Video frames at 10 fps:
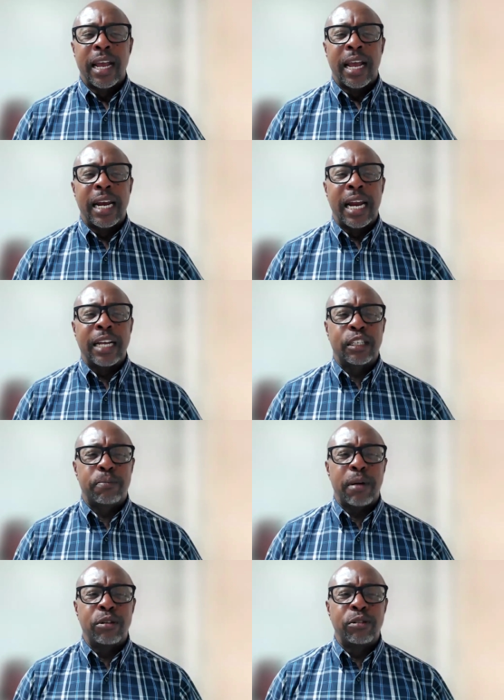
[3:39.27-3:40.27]
and our
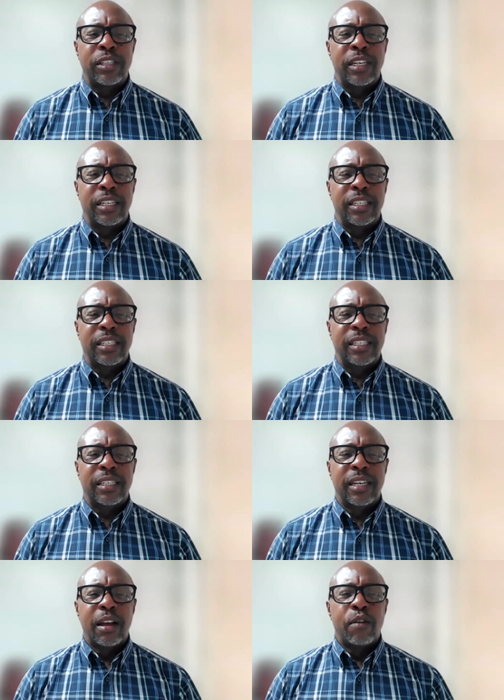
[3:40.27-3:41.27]

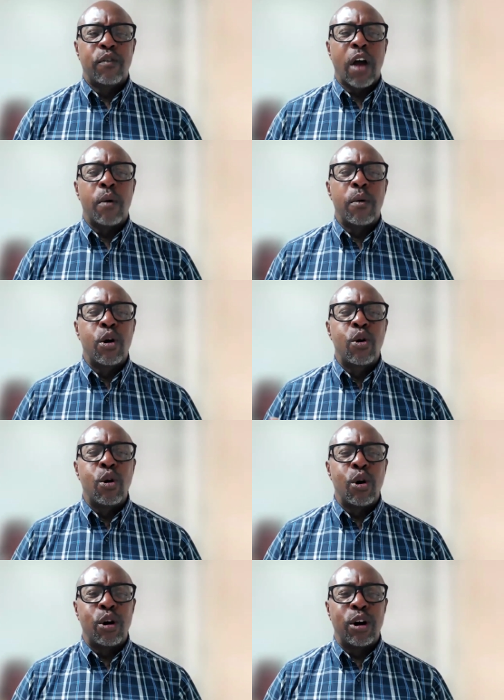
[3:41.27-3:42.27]
spouses. For our
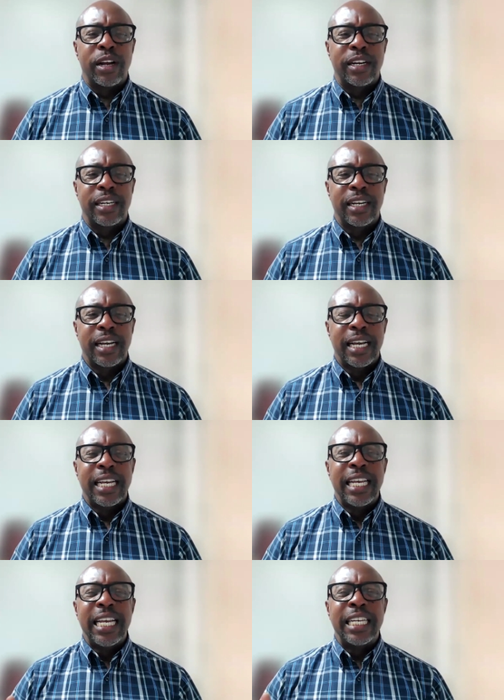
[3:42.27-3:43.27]
God,
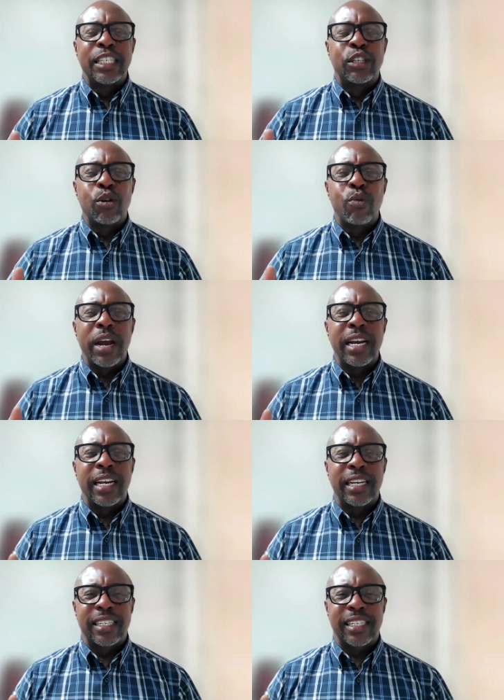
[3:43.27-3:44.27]
He is the
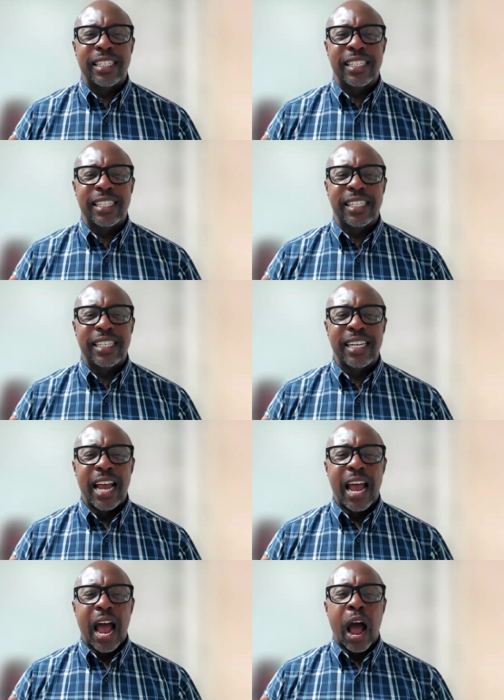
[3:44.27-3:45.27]
greatest.
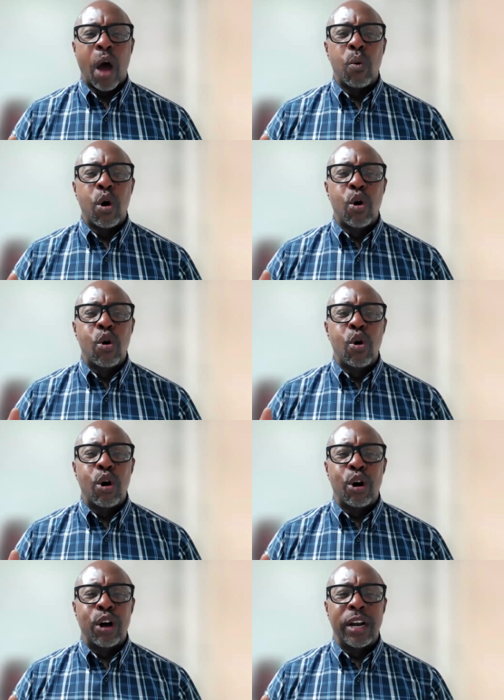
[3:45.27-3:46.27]
Our
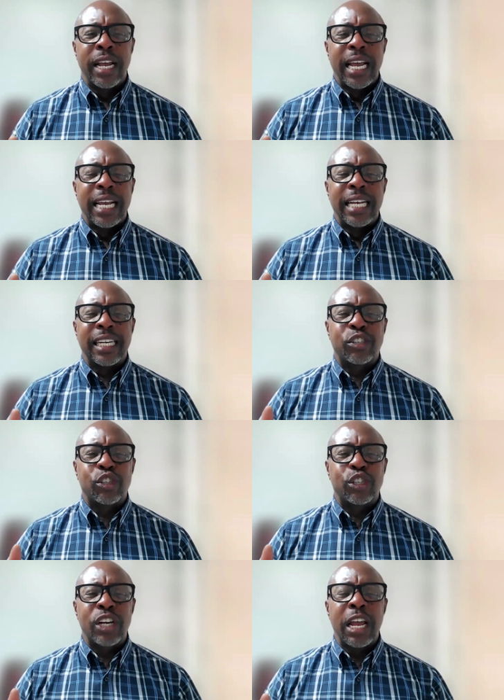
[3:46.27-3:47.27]
God is
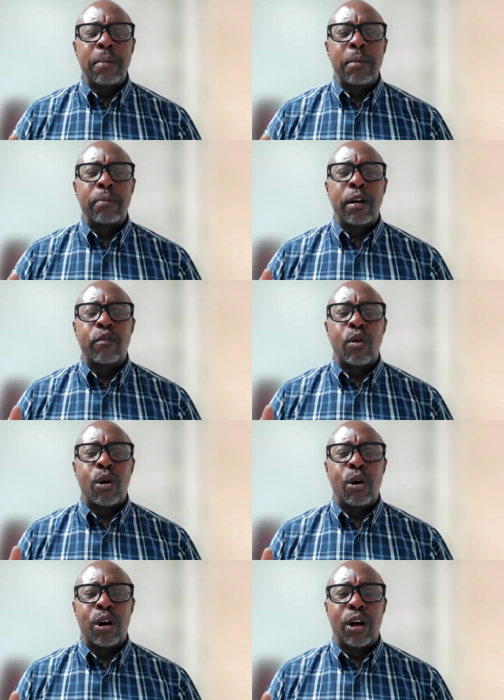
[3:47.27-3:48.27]
esteemed above
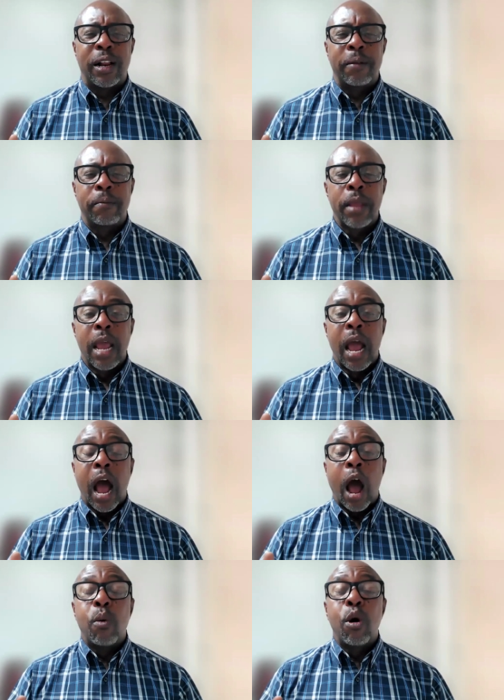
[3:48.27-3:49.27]
all.
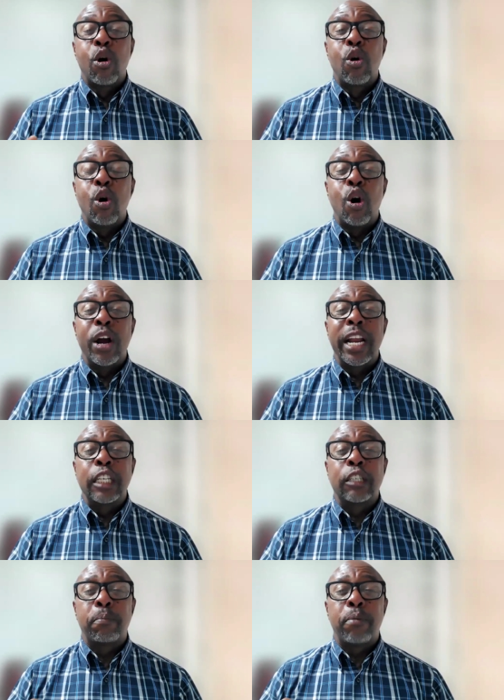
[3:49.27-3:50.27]
Our God
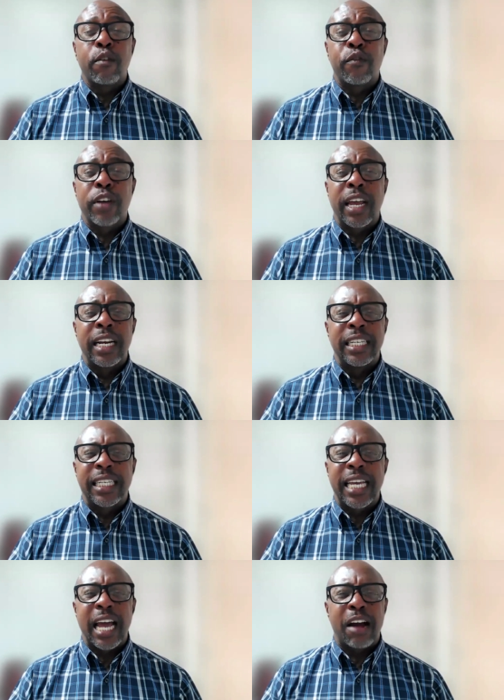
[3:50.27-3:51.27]
is perfect in his
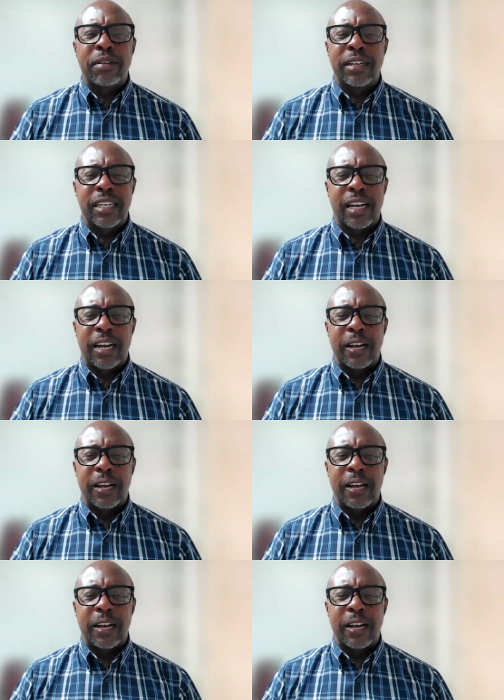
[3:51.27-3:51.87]
character.